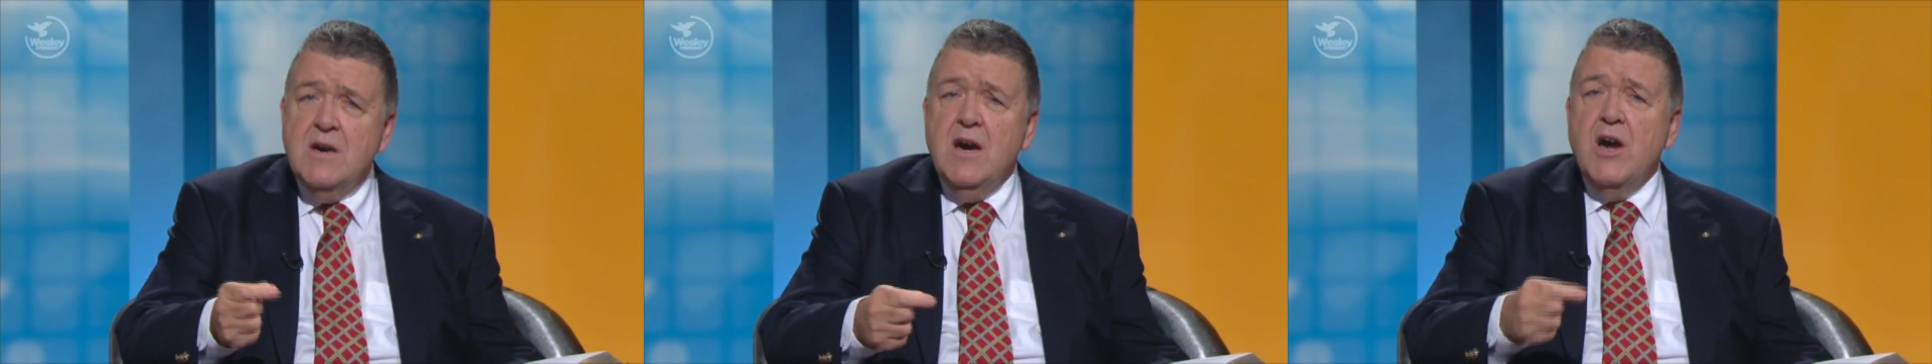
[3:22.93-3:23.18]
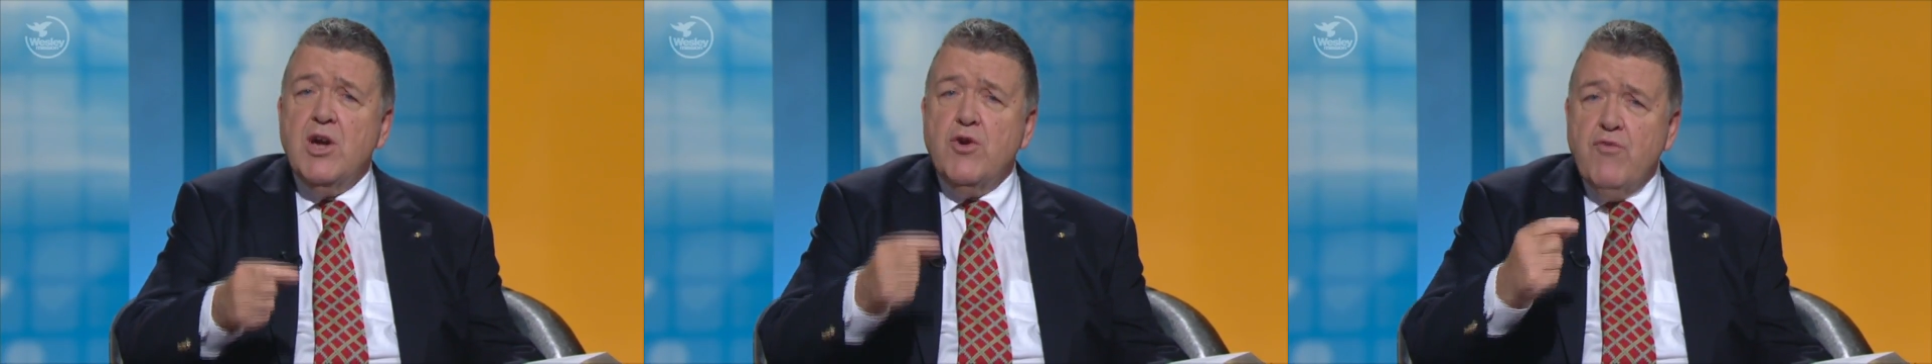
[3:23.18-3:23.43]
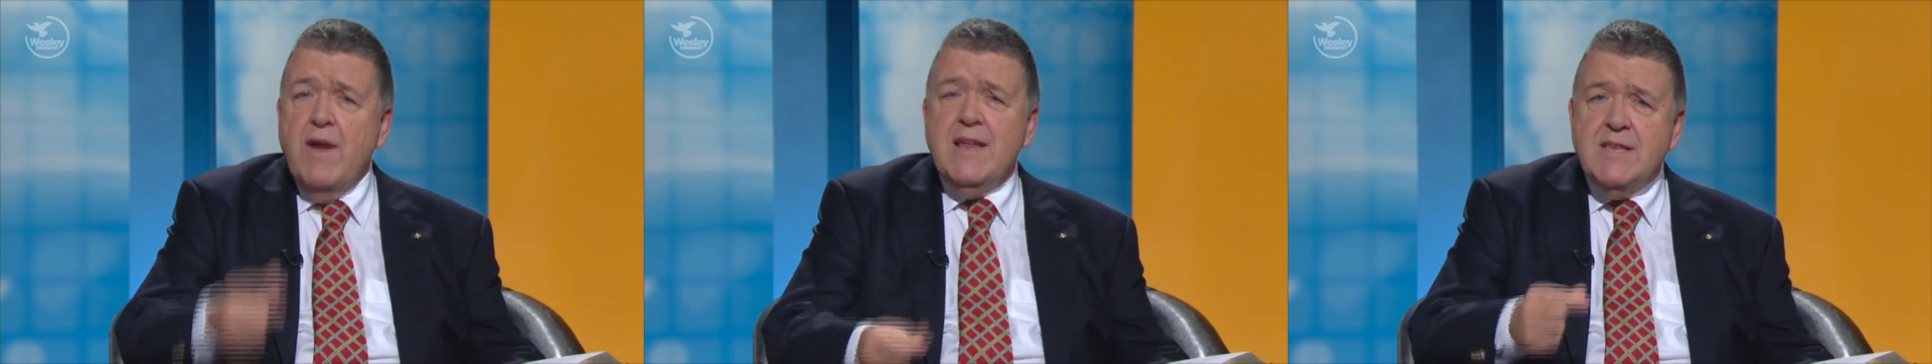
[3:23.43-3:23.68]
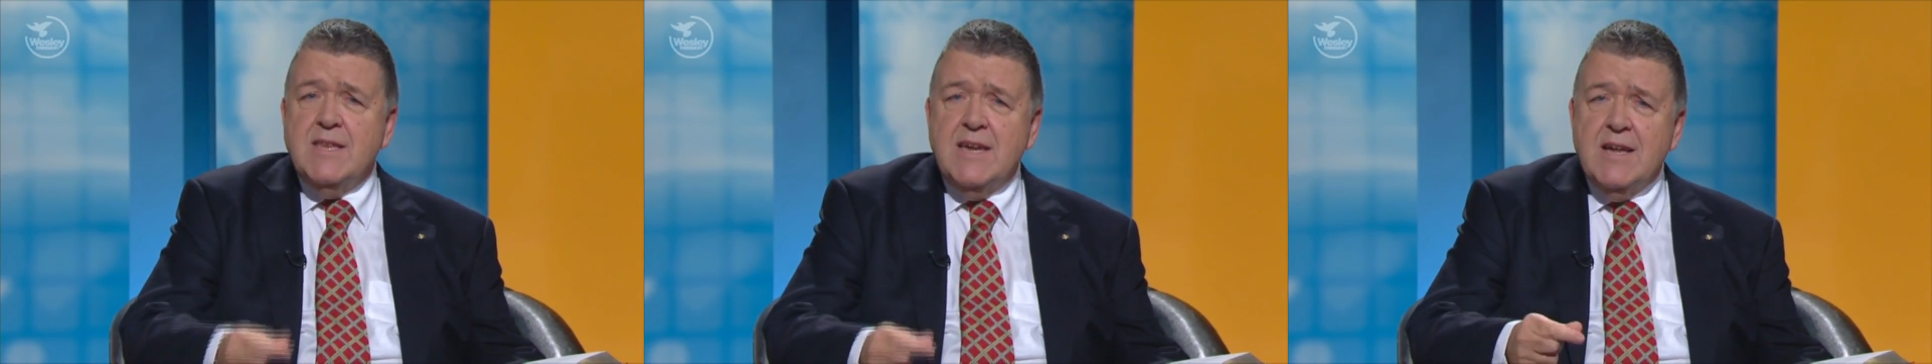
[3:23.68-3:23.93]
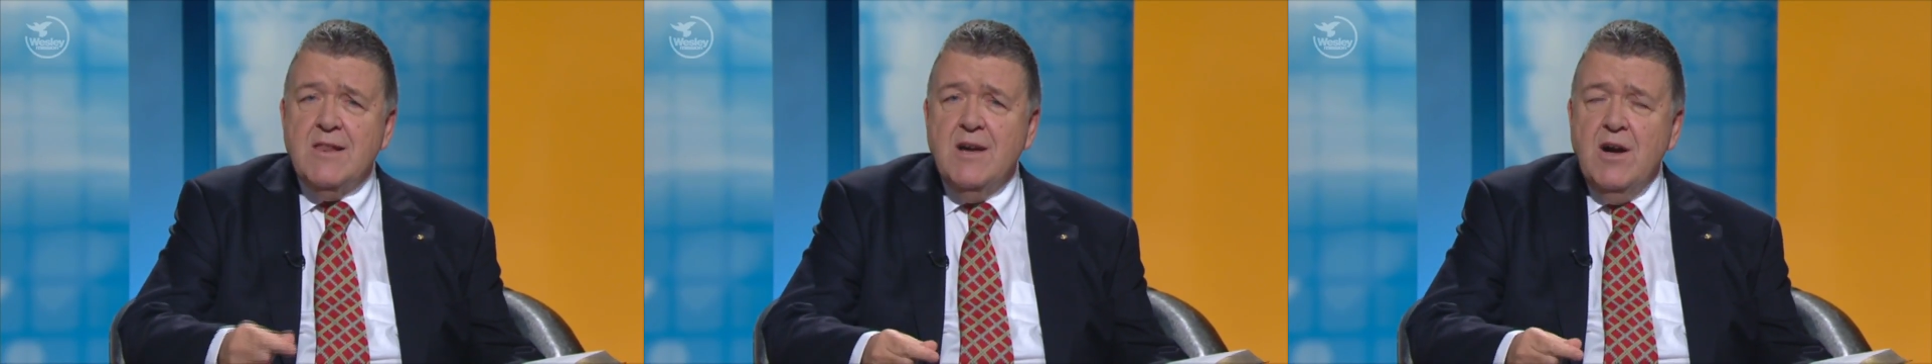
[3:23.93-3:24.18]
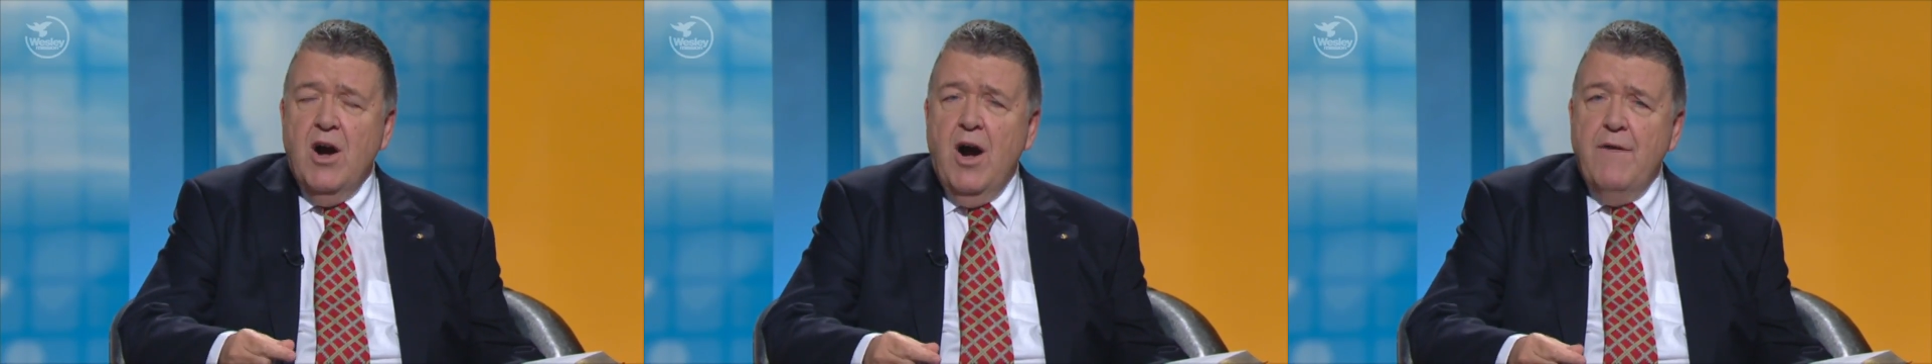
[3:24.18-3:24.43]
a great deal
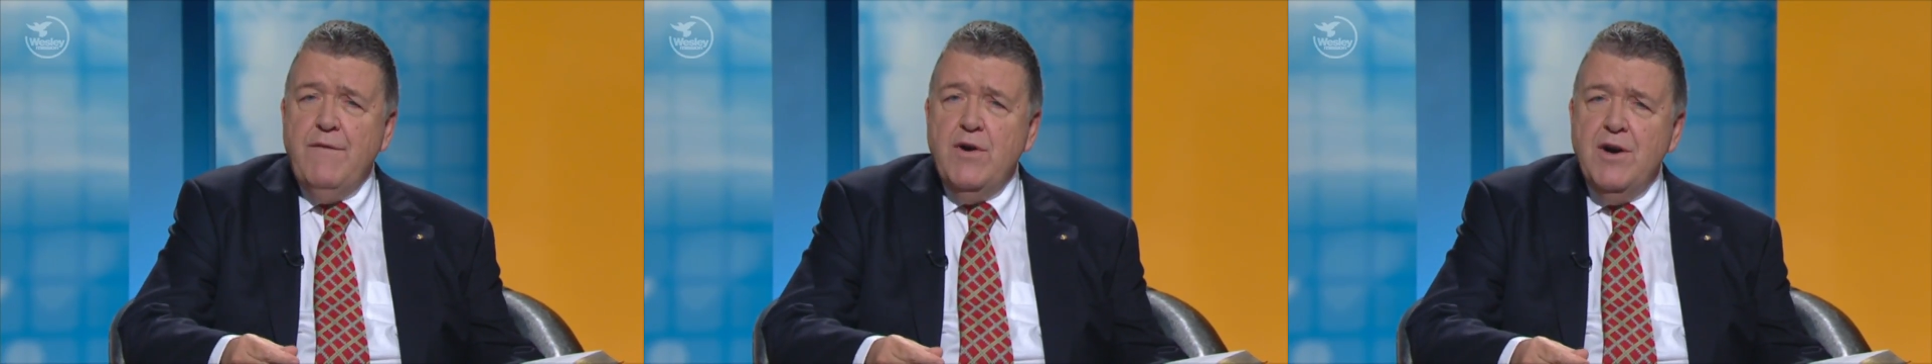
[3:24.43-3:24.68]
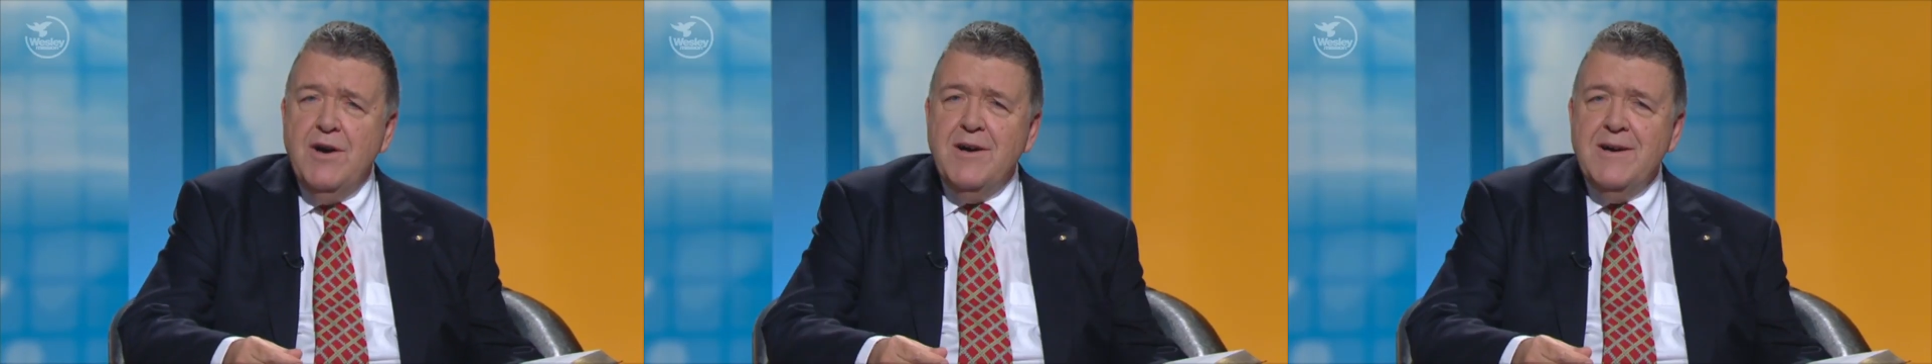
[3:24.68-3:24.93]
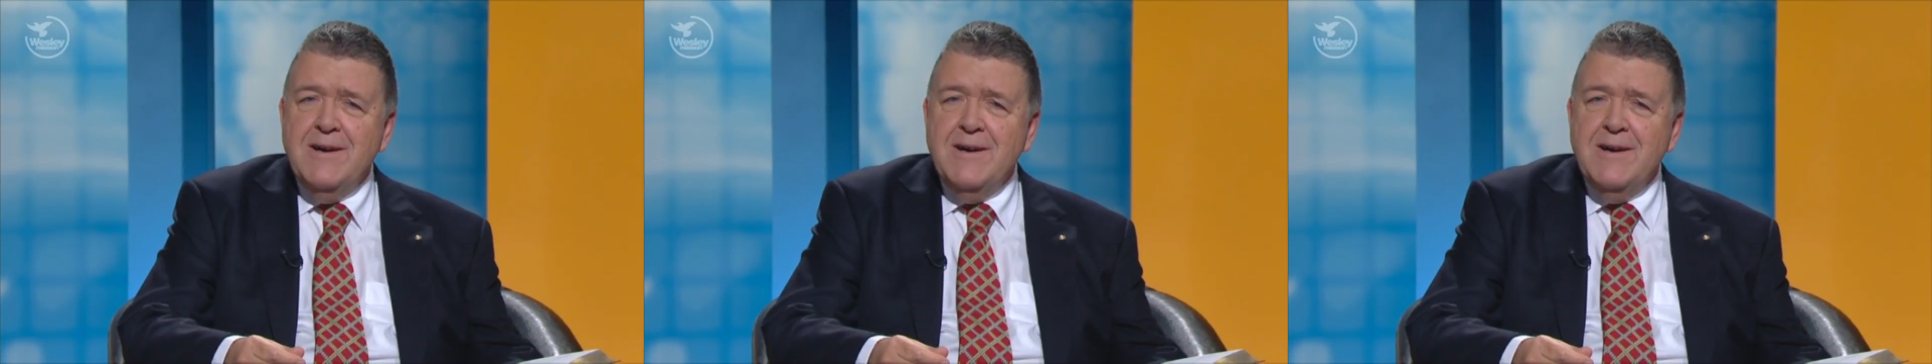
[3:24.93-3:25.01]
of her